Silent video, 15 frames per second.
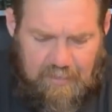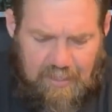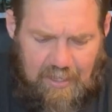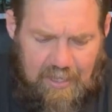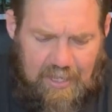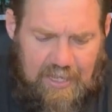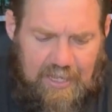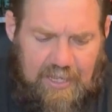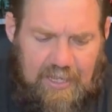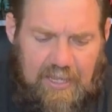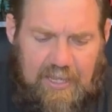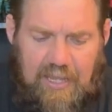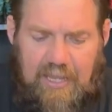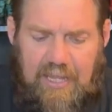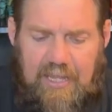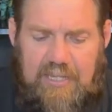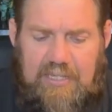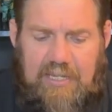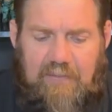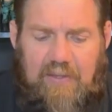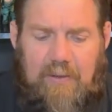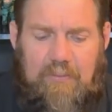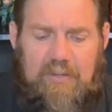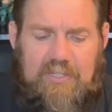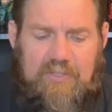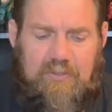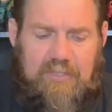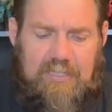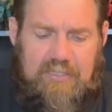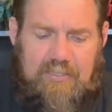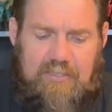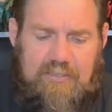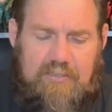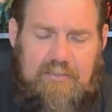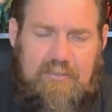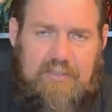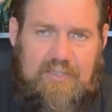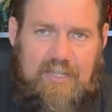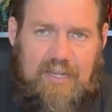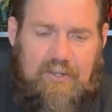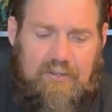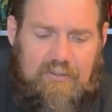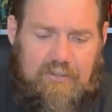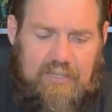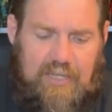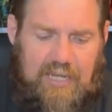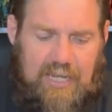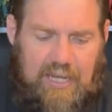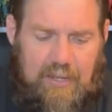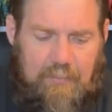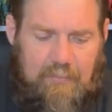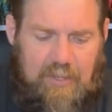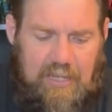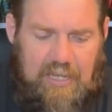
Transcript: Yeah, that would be sweet. A Skyhawk.